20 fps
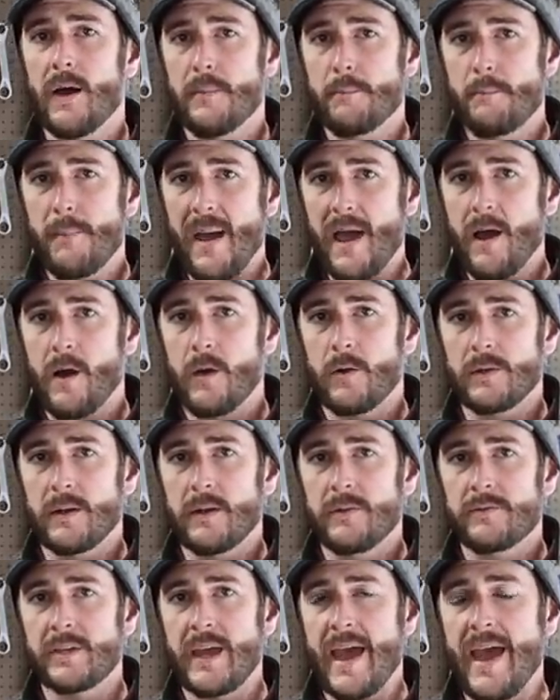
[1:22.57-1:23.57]
amount
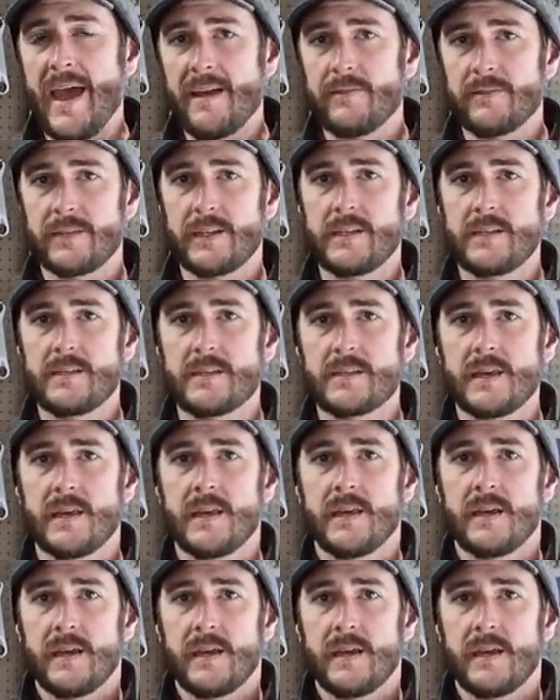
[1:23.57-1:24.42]
of cavities